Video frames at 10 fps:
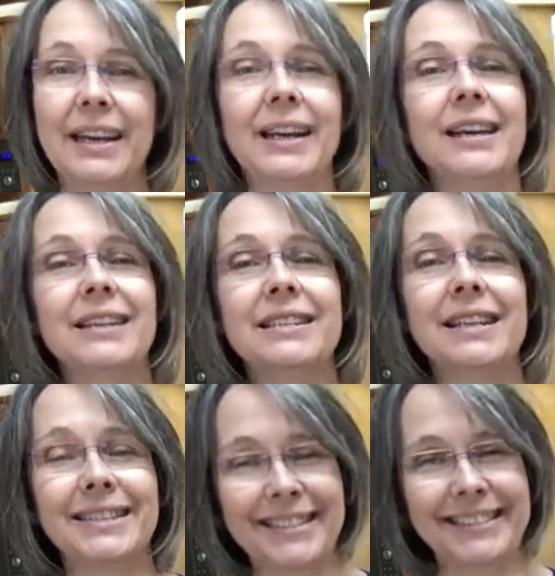and
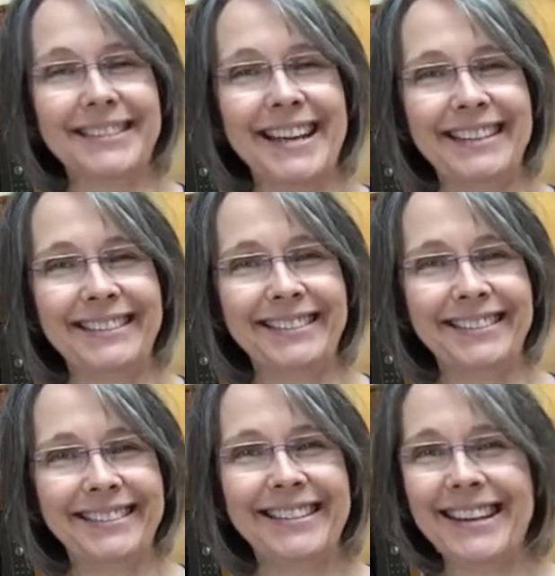until then,
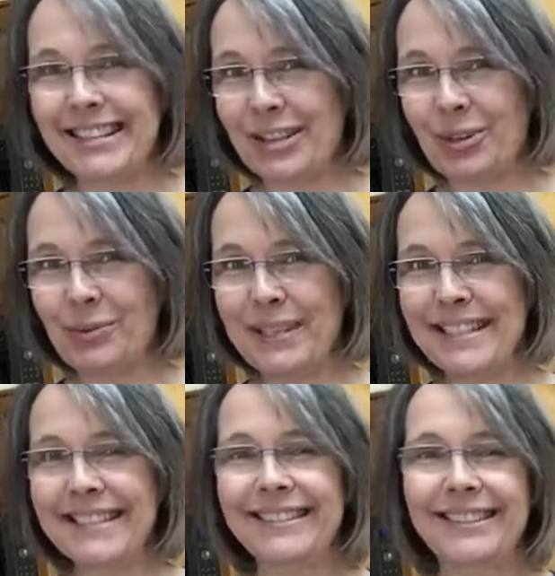as
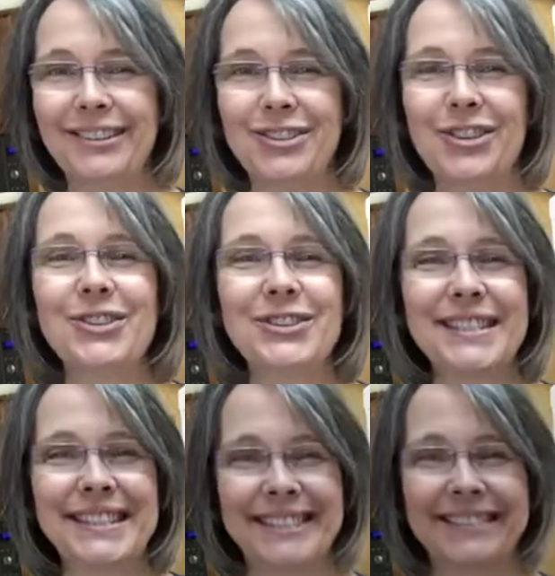always,
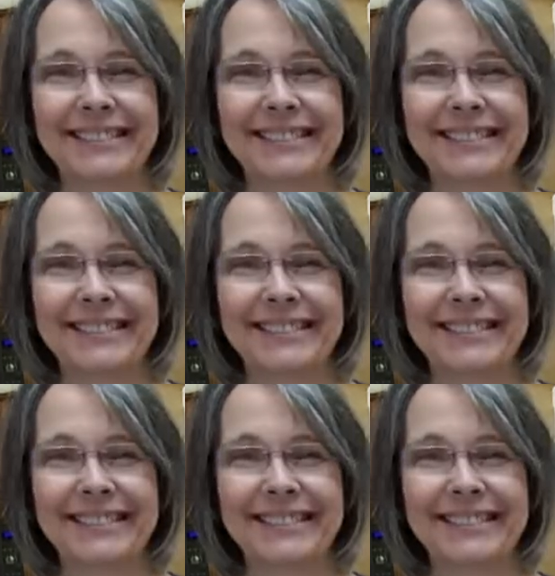cheers.